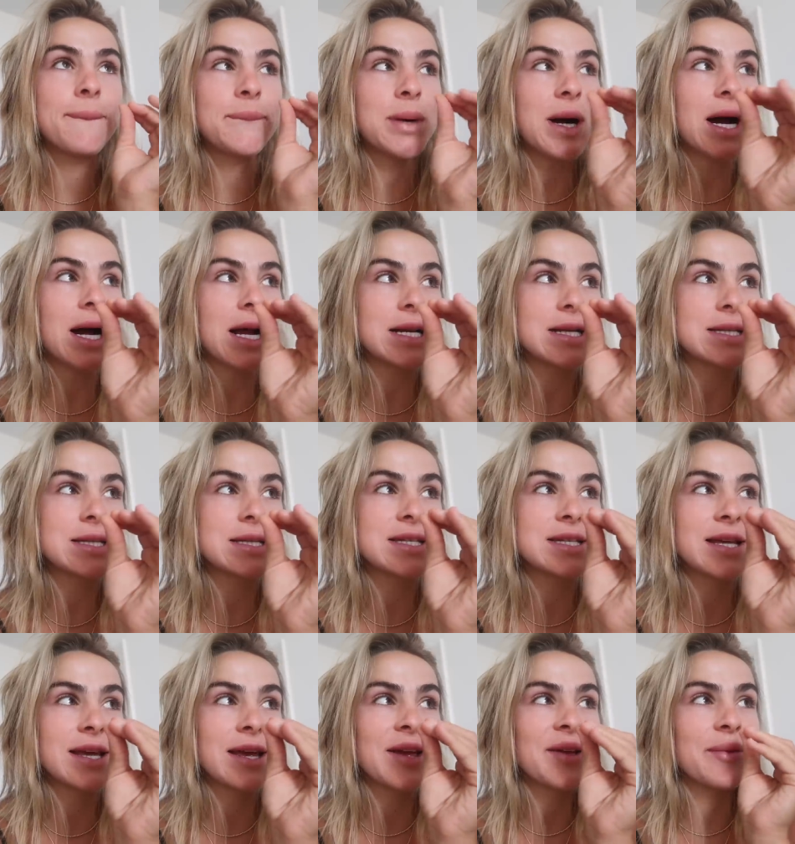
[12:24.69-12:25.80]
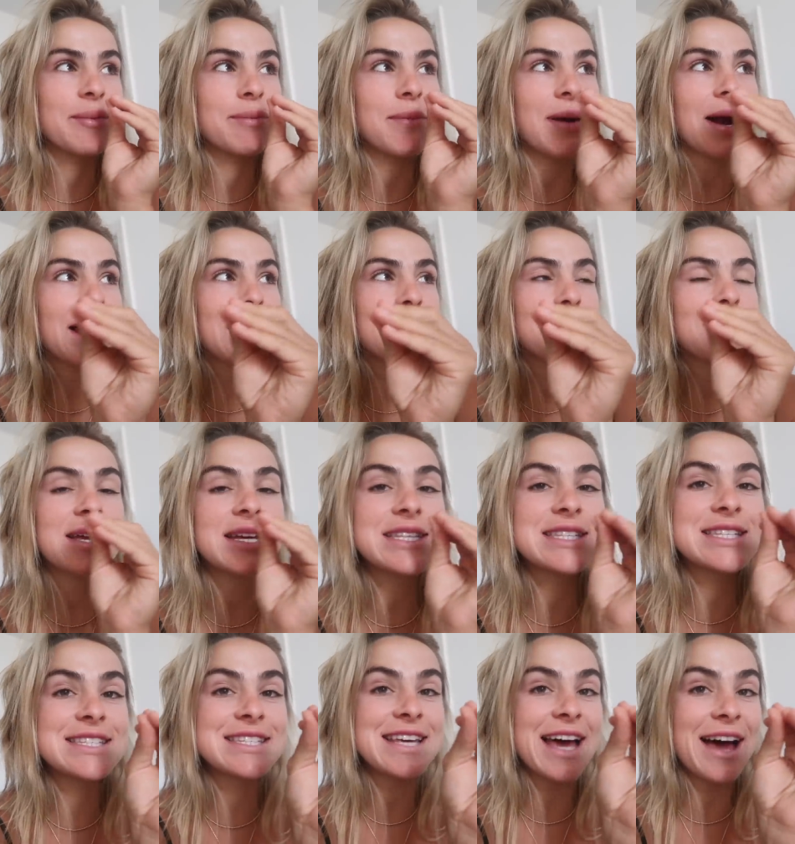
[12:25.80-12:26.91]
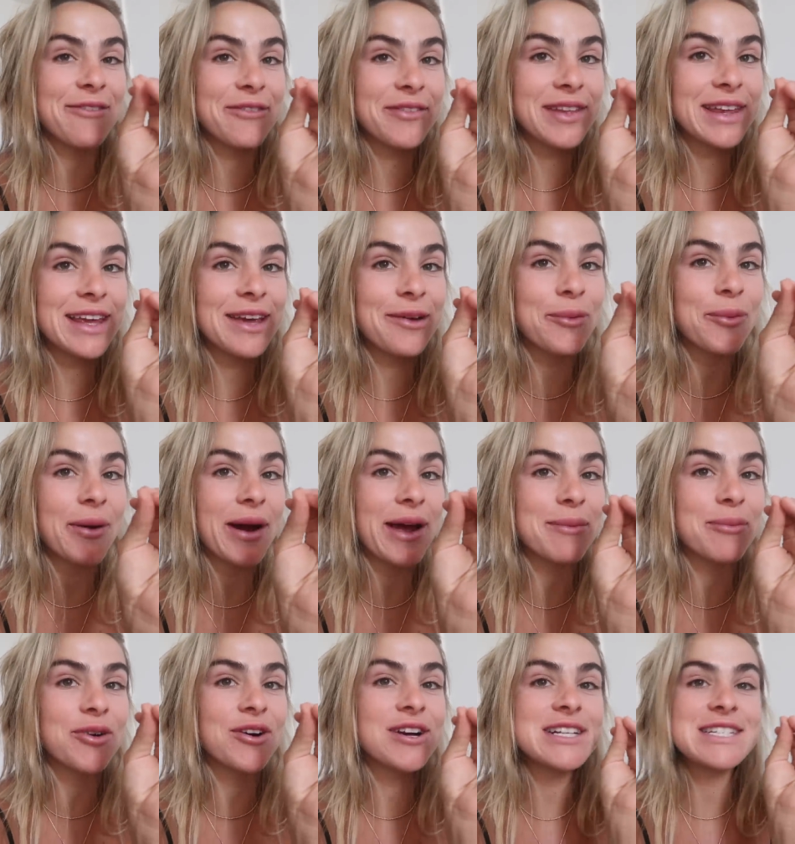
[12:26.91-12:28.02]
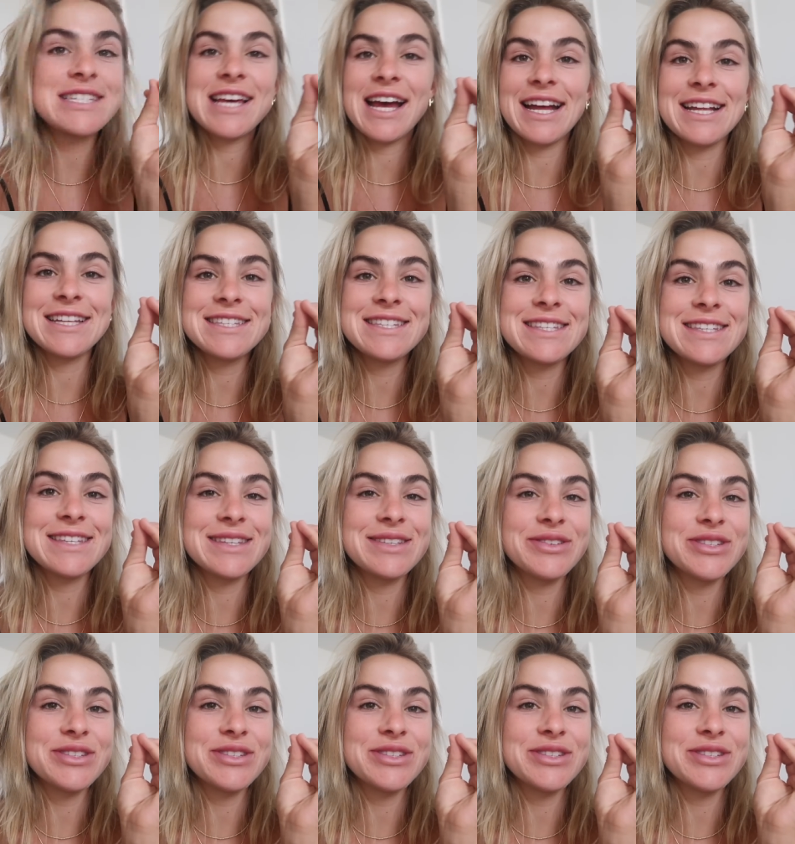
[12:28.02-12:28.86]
but miami is definitely way more intense